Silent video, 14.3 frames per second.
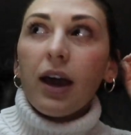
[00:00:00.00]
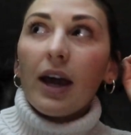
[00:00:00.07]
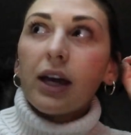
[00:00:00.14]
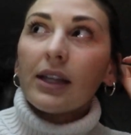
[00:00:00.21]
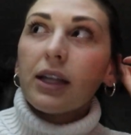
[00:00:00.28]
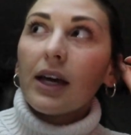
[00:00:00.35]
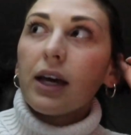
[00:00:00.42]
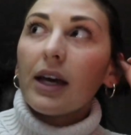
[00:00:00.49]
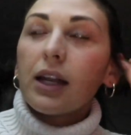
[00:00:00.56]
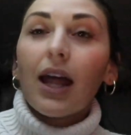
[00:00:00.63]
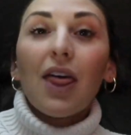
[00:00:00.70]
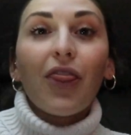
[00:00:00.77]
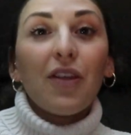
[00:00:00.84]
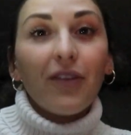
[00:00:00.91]
and
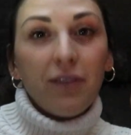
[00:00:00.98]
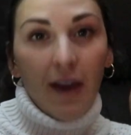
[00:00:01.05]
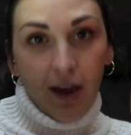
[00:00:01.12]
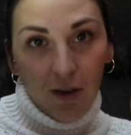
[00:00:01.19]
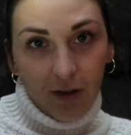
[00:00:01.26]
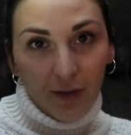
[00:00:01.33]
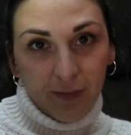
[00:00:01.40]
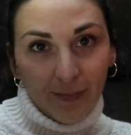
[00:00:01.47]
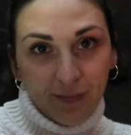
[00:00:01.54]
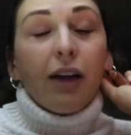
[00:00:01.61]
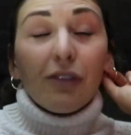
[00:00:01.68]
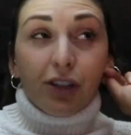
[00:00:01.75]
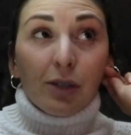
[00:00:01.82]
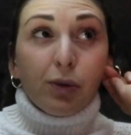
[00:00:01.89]
then the veil
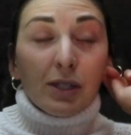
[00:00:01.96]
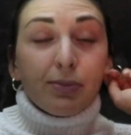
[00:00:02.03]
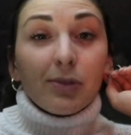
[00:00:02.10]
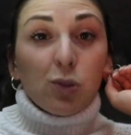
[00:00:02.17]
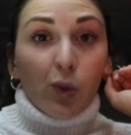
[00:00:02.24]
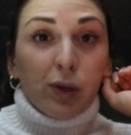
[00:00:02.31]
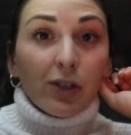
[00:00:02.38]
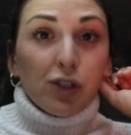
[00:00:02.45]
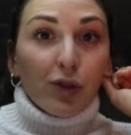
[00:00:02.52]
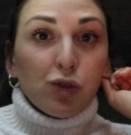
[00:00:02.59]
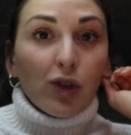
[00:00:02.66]
I really was in between